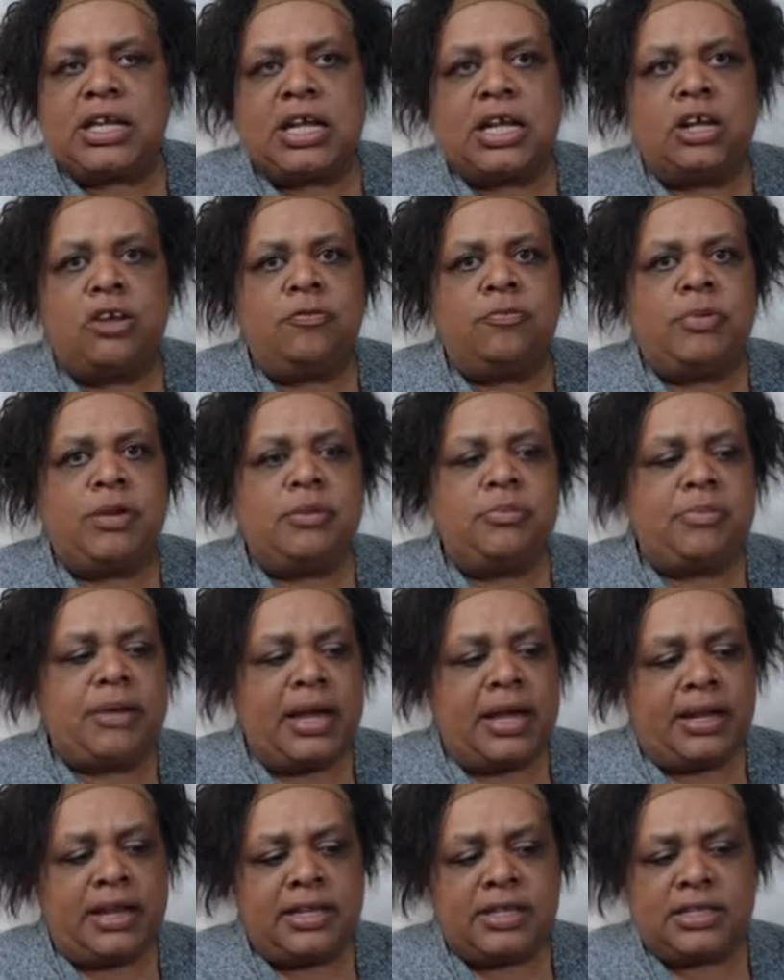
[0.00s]
like you've been
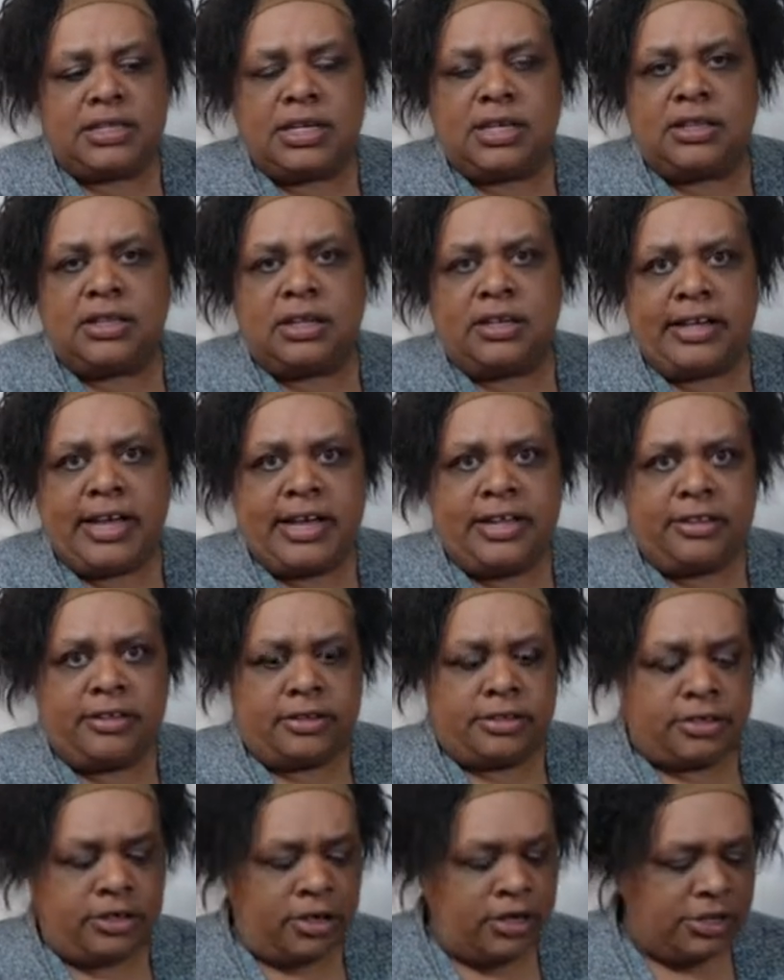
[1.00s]
balancing the light and the
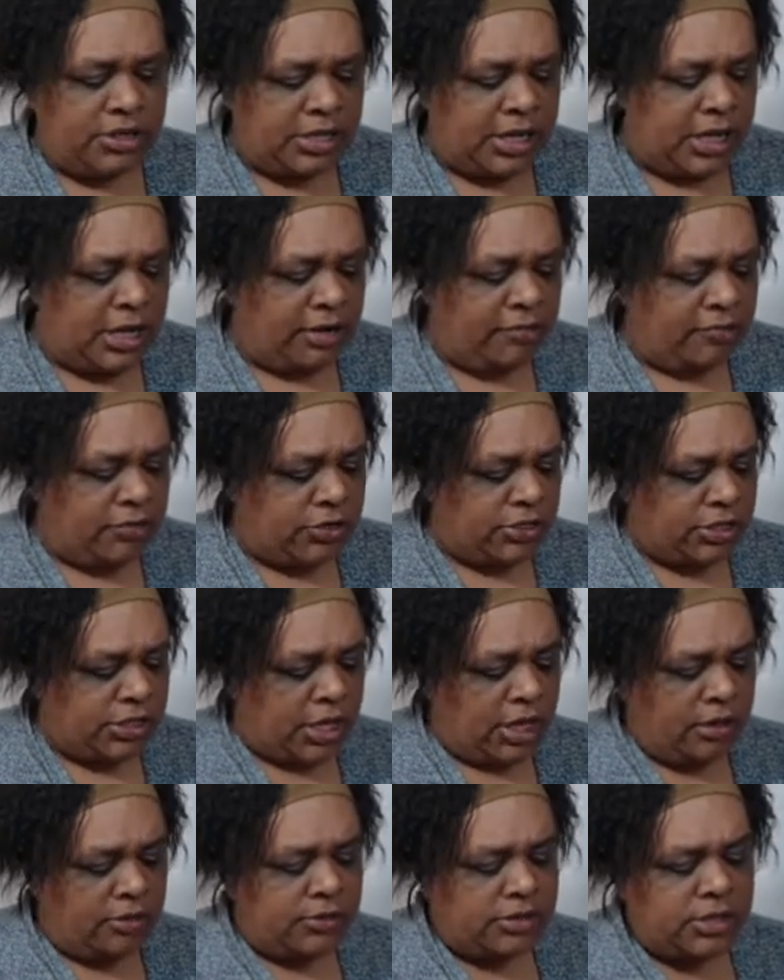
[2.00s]
dark side of
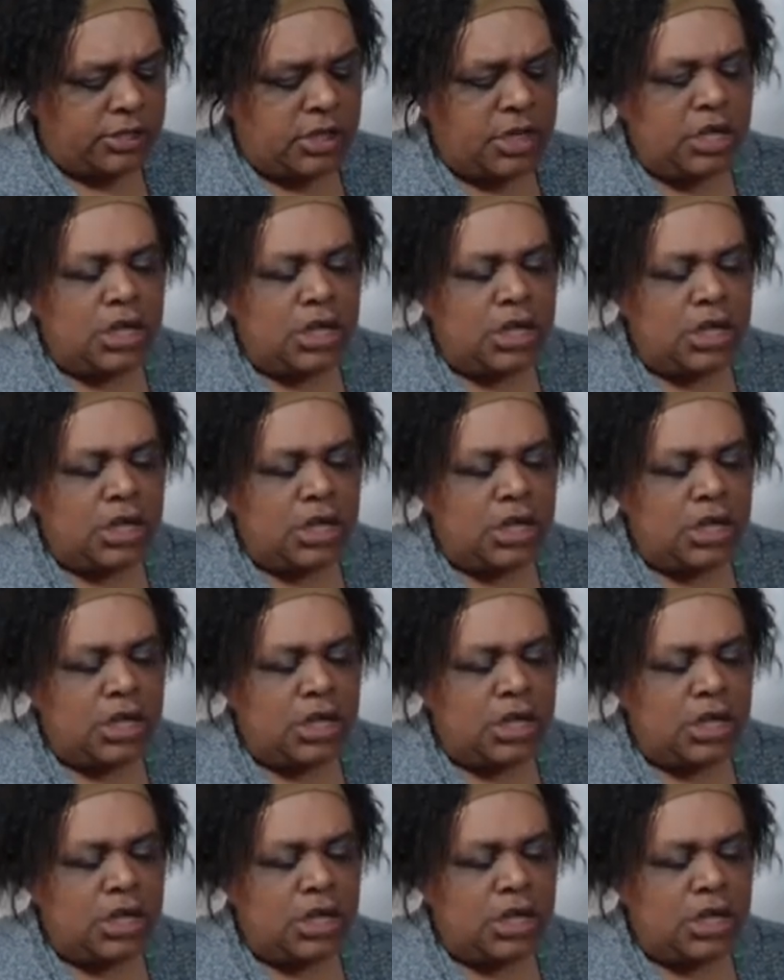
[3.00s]
yourselves